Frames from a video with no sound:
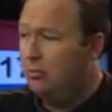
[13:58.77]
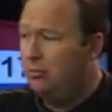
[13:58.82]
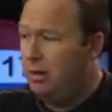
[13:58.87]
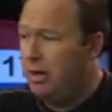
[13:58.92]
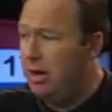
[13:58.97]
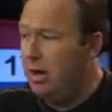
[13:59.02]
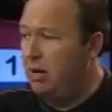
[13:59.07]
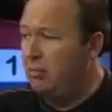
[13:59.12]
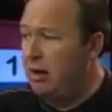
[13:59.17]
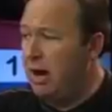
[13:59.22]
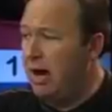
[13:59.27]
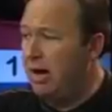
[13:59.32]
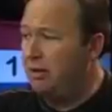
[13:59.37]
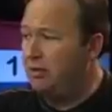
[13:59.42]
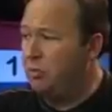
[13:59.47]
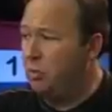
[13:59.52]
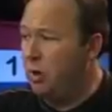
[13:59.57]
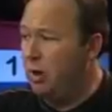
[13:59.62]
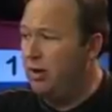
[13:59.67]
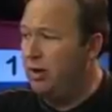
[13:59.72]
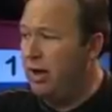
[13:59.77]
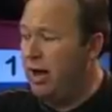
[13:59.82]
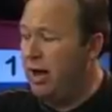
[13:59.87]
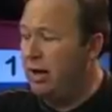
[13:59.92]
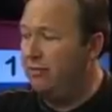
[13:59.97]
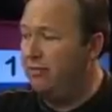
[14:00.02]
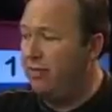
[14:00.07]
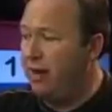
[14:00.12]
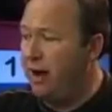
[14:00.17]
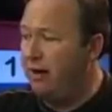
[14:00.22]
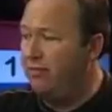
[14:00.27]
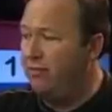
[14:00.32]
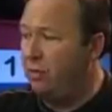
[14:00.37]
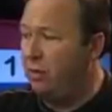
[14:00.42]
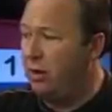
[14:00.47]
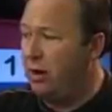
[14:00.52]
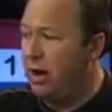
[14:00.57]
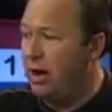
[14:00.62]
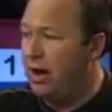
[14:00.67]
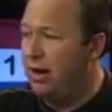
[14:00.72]
P.O. Box
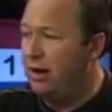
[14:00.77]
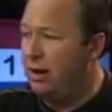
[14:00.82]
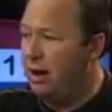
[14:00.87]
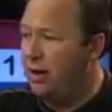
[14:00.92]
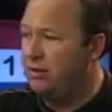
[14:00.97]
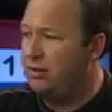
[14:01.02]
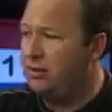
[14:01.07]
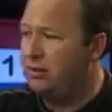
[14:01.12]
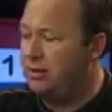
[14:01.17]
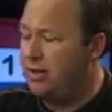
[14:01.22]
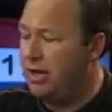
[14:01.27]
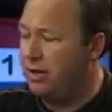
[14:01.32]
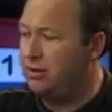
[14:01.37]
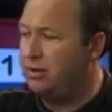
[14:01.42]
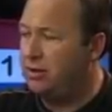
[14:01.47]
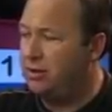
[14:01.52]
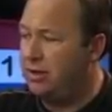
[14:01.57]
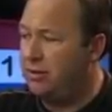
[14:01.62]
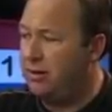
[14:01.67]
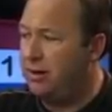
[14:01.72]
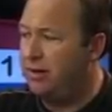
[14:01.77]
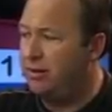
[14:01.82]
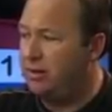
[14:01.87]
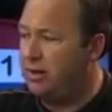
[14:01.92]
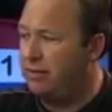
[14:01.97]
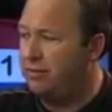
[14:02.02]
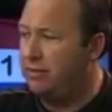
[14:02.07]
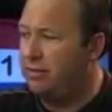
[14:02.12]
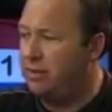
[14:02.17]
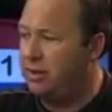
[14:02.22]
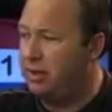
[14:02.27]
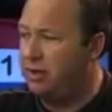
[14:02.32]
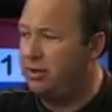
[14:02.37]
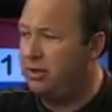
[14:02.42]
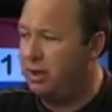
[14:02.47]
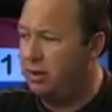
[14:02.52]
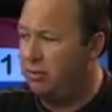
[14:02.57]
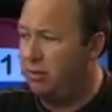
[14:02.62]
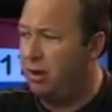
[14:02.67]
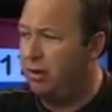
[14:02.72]
19549, Austin, Texas
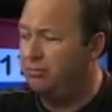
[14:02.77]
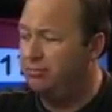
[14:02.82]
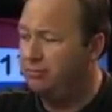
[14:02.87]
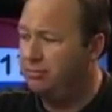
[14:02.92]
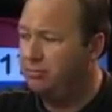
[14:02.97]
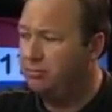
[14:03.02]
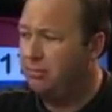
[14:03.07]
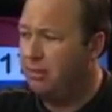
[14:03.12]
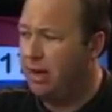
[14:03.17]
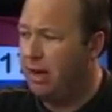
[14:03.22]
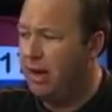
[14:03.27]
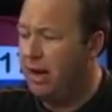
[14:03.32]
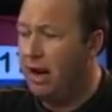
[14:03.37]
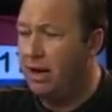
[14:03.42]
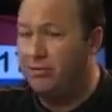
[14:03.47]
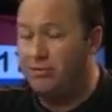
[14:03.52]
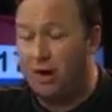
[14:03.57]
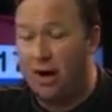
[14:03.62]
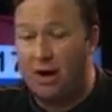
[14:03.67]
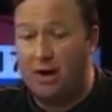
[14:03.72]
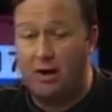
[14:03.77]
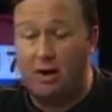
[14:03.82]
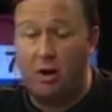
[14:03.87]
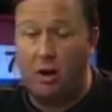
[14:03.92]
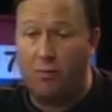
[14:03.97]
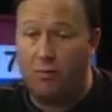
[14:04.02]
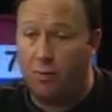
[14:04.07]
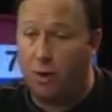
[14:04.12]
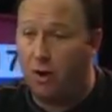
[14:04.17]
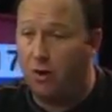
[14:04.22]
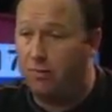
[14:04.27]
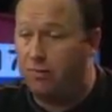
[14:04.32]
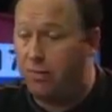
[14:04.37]
78760. And I try to go over all